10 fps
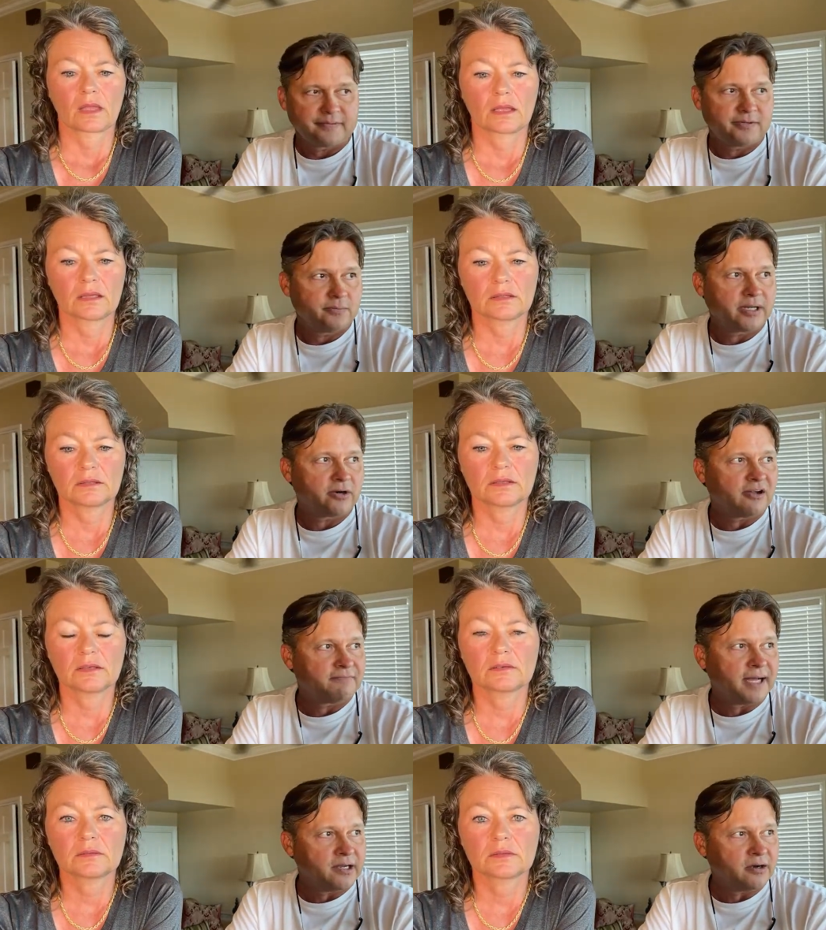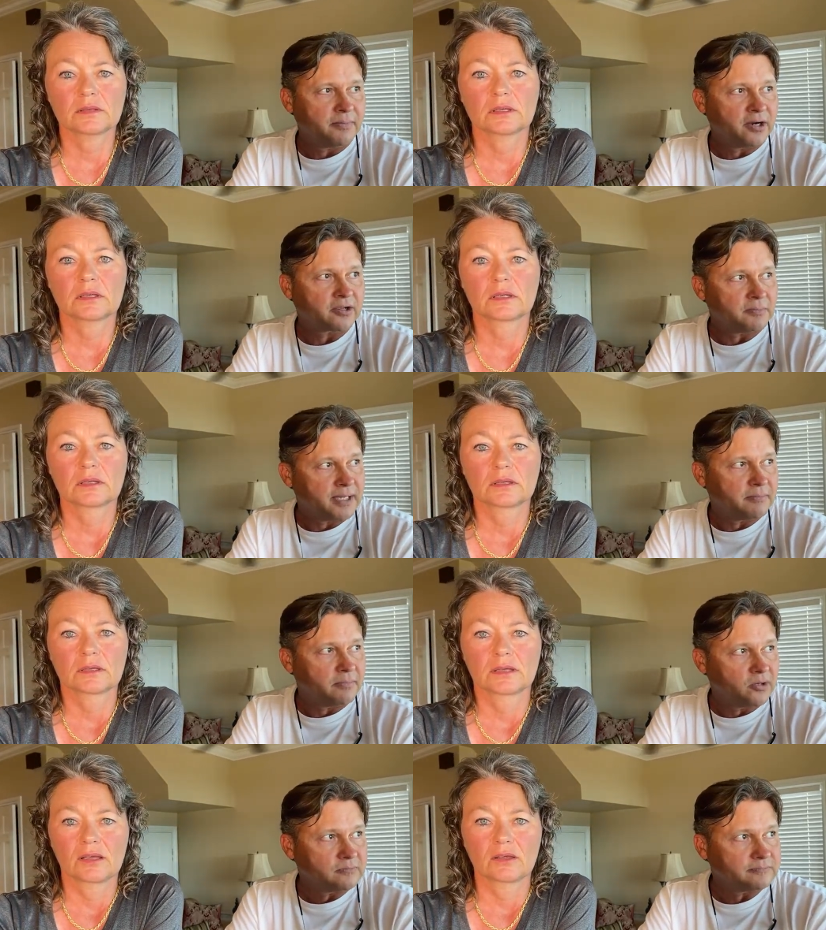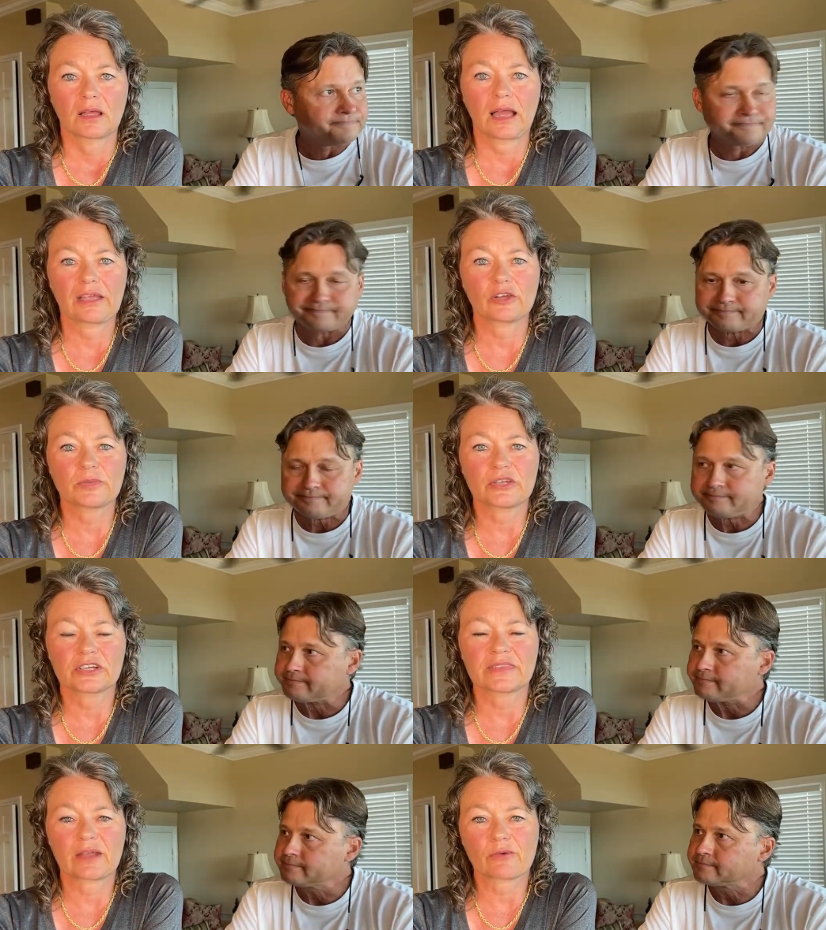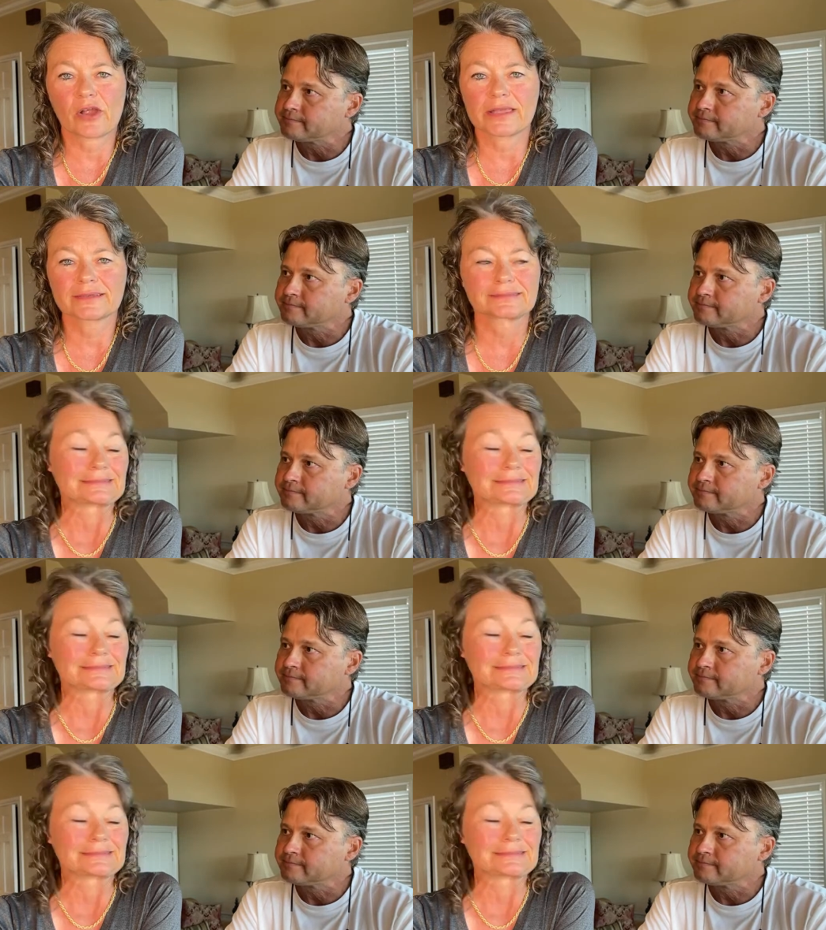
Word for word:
Speaker 1: you're better off buying an American-made boat.
Speaker 2: I hope you heard that right.